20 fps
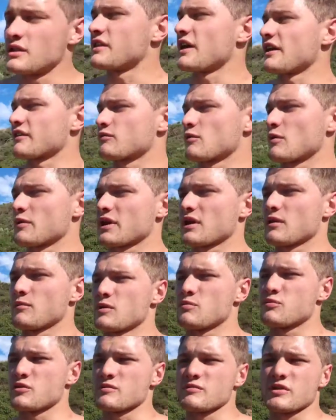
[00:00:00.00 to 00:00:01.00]
That's what we're going to
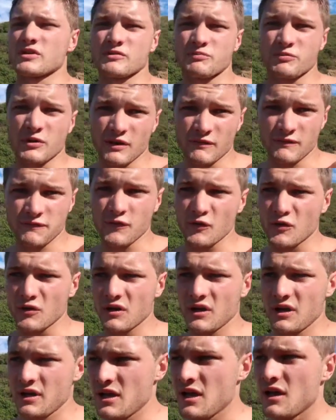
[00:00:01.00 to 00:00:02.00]
be pretty much prepped
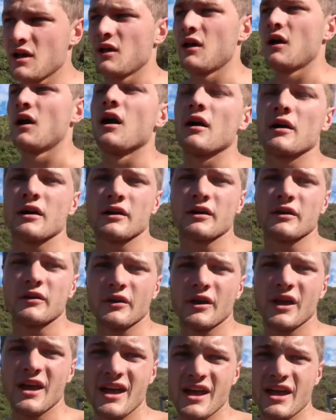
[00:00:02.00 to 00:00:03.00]
for. I'm going
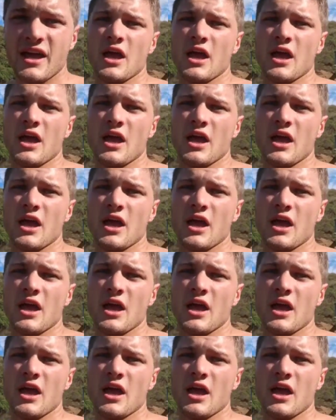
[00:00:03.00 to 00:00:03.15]
to